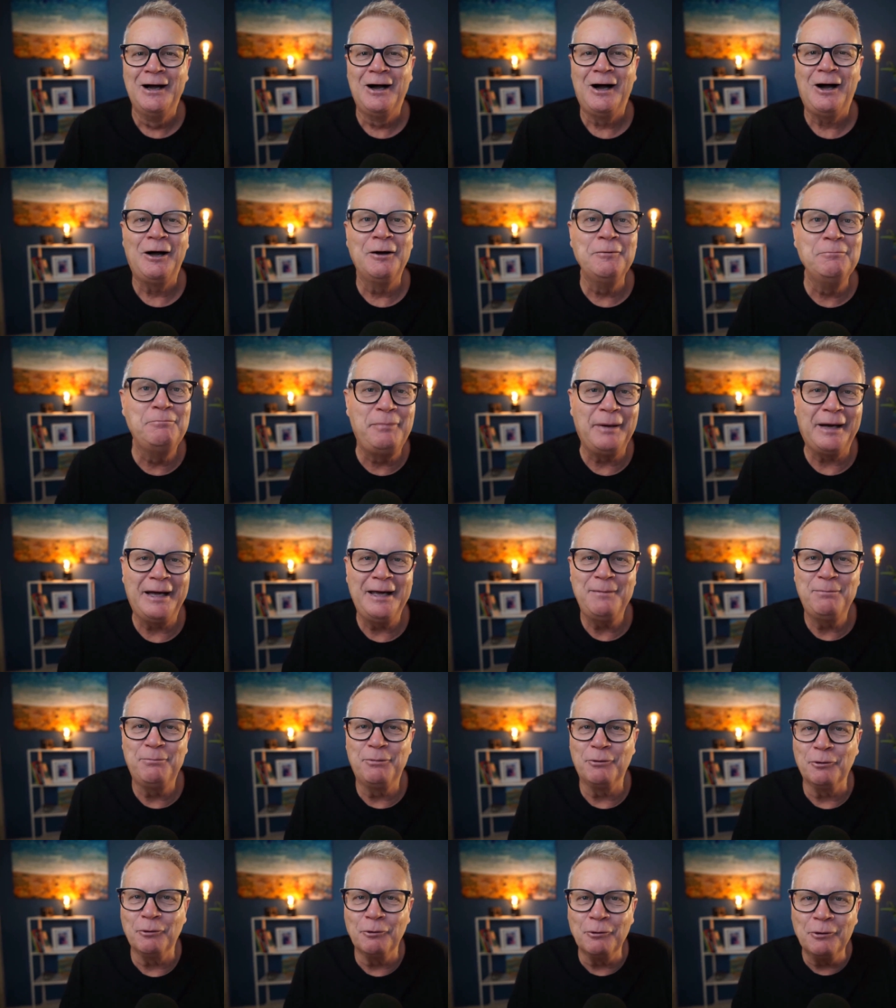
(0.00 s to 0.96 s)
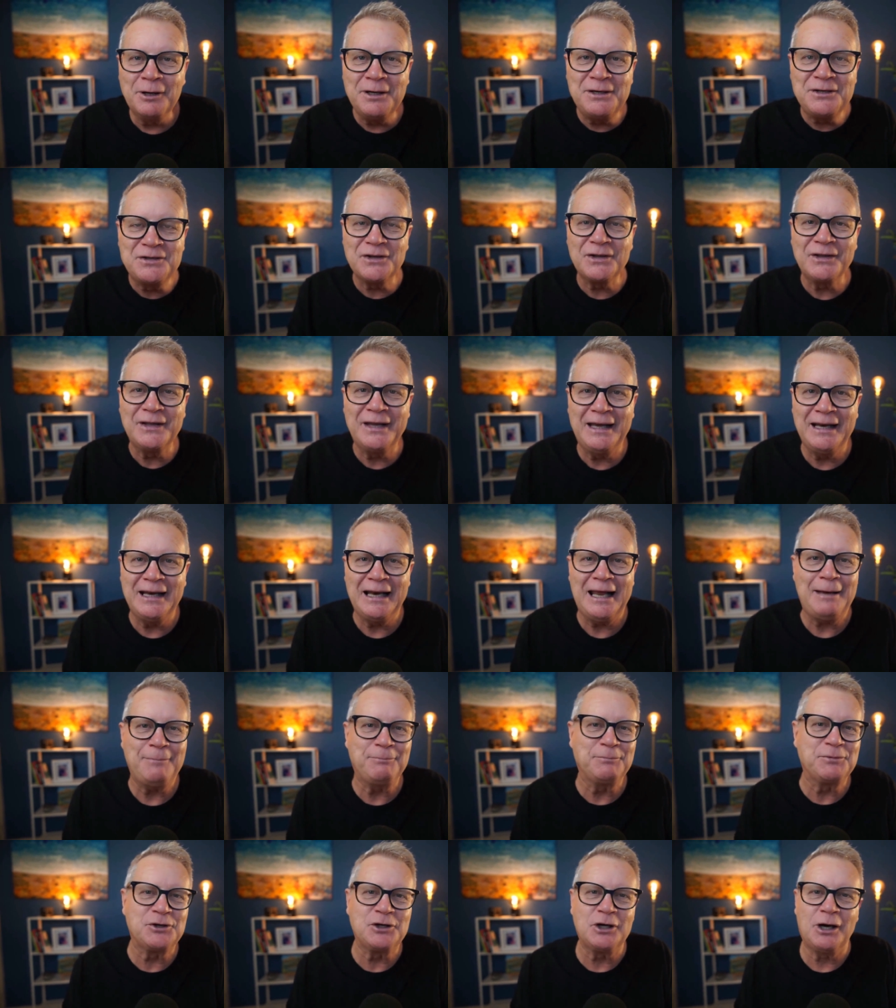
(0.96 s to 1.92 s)
on paper or into their
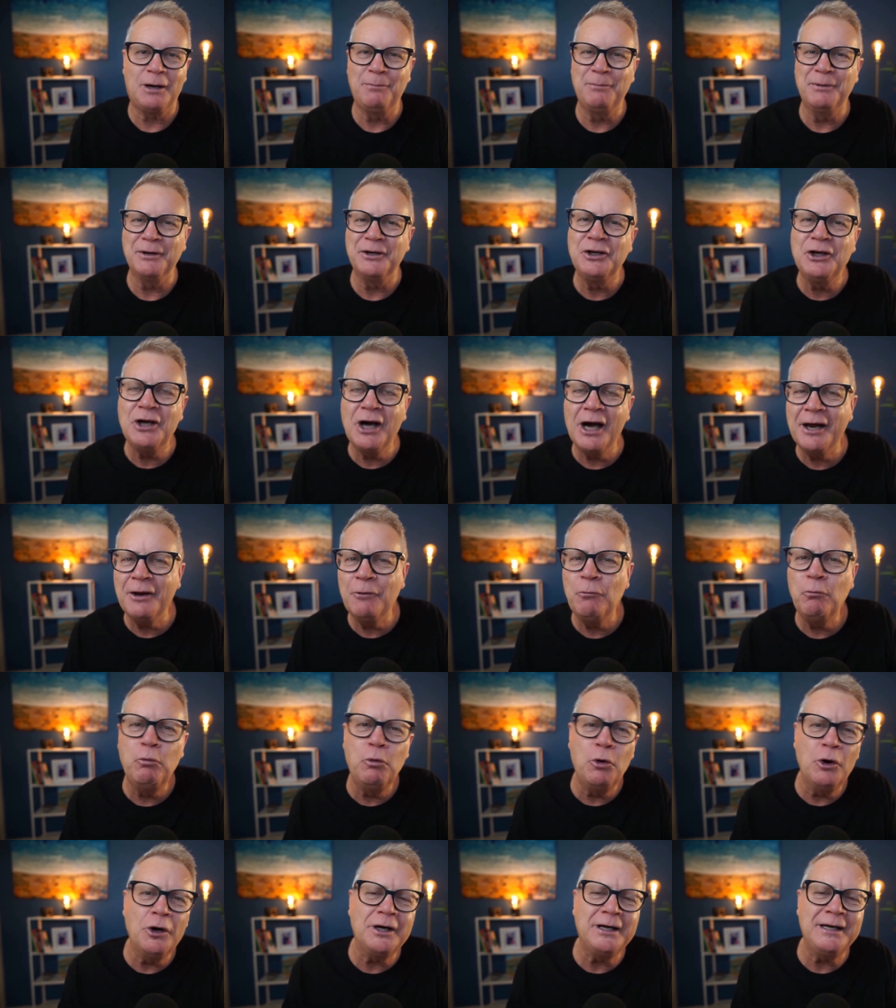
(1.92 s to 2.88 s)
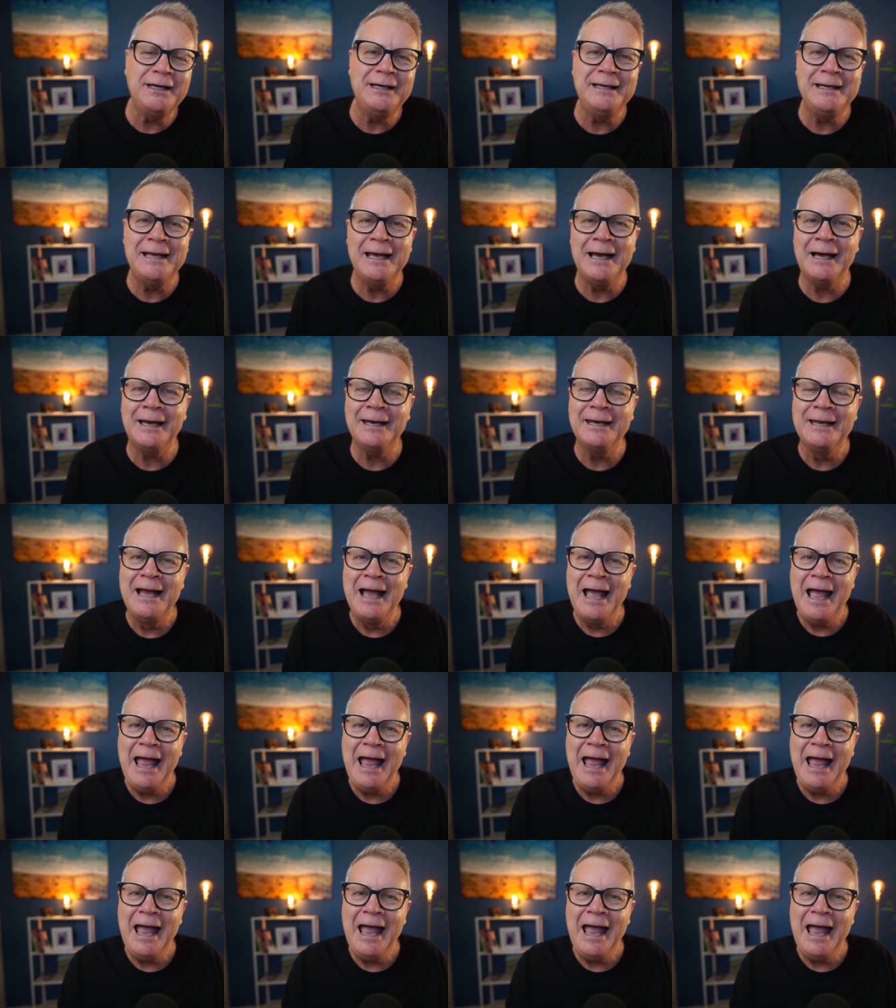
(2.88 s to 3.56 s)
laptop and kind of working out